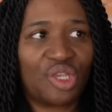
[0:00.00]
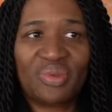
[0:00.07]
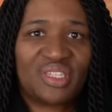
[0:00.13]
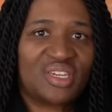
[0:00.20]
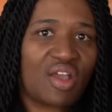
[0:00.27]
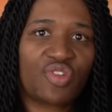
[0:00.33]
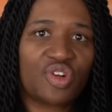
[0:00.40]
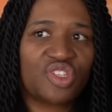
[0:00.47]
She
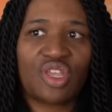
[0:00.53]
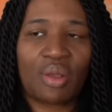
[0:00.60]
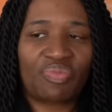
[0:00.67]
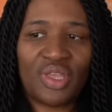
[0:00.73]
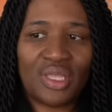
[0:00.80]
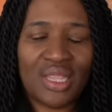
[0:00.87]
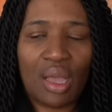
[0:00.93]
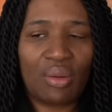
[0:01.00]
was never
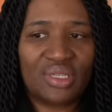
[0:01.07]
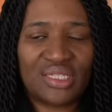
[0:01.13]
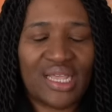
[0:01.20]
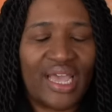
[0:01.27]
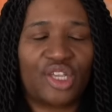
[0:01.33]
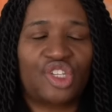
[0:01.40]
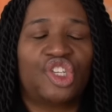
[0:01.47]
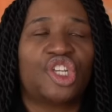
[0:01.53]
something that was
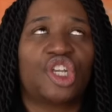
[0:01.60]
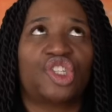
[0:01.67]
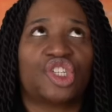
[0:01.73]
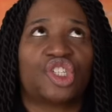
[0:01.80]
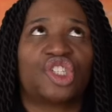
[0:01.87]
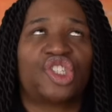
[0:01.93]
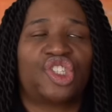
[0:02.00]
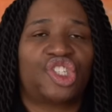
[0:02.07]
like, she could
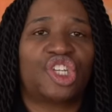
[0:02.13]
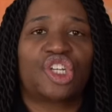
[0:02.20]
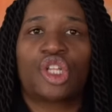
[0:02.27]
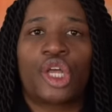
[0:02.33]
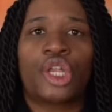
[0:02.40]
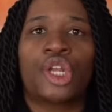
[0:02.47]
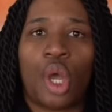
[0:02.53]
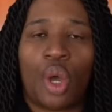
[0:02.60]
just
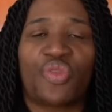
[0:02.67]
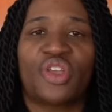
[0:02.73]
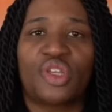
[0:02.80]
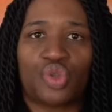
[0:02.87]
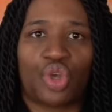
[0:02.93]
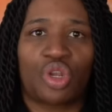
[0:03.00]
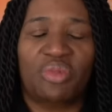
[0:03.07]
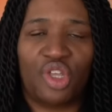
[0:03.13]
chill and know
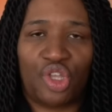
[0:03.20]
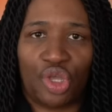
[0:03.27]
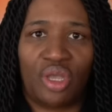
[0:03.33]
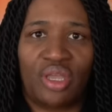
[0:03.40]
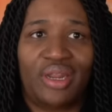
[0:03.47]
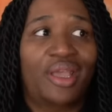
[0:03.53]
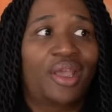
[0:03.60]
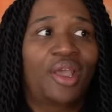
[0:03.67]
things were going to be
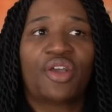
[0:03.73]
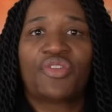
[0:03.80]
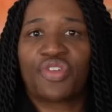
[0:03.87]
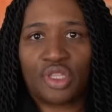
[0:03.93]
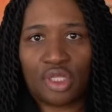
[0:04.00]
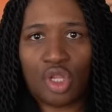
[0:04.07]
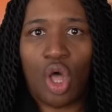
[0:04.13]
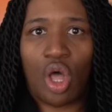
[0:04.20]
good
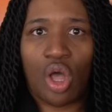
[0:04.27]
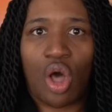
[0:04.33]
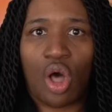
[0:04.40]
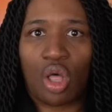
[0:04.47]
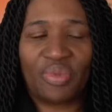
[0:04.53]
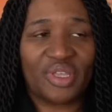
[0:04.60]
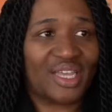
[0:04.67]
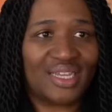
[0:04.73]
for the long
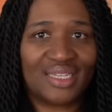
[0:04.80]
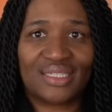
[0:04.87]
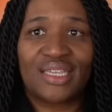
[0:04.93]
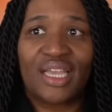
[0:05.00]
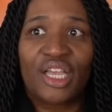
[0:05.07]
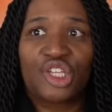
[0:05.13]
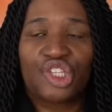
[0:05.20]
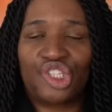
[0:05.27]
haul,
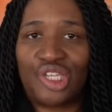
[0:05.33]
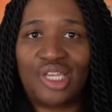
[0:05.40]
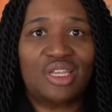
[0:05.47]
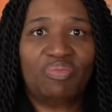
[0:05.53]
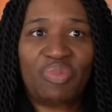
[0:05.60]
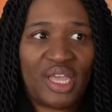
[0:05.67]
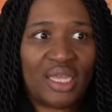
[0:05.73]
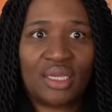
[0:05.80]
because she
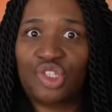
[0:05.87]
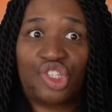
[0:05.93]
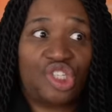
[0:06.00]
had been,